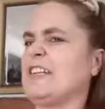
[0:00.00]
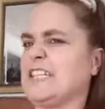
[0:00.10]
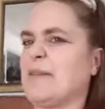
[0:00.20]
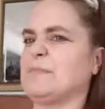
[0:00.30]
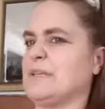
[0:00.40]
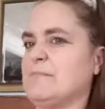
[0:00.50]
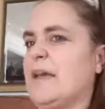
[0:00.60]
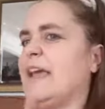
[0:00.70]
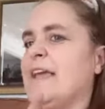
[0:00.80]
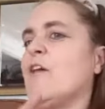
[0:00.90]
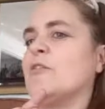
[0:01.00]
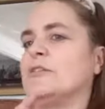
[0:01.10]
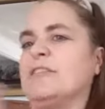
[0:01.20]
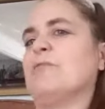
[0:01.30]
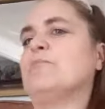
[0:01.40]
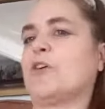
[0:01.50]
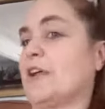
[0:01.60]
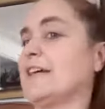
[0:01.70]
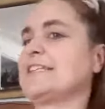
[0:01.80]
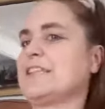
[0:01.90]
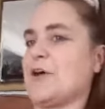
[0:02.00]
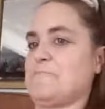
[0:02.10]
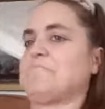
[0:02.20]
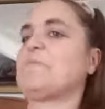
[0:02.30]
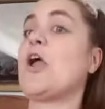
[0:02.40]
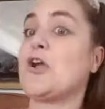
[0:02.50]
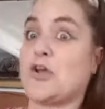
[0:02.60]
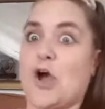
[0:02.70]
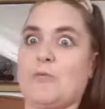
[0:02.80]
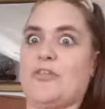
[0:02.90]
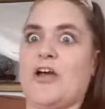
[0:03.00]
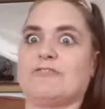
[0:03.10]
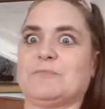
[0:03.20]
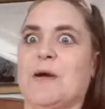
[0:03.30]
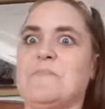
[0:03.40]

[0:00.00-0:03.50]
tempting me on different products so go with her as well